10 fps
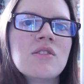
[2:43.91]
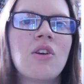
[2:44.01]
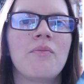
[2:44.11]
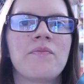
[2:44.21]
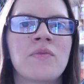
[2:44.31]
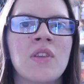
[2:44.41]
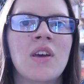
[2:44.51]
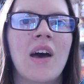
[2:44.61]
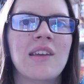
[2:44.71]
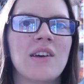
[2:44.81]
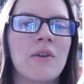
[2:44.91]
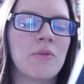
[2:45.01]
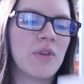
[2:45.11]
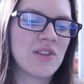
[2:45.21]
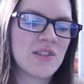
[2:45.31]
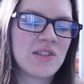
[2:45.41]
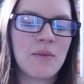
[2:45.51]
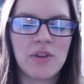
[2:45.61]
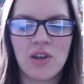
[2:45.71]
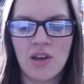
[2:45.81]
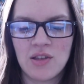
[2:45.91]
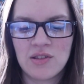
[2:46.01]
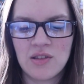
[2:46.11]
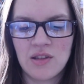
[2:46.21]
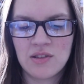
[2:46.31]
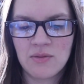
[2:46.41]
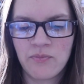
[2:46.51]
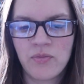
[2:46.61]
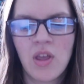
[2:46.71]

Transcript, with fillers: So I thought I would pick this up because it's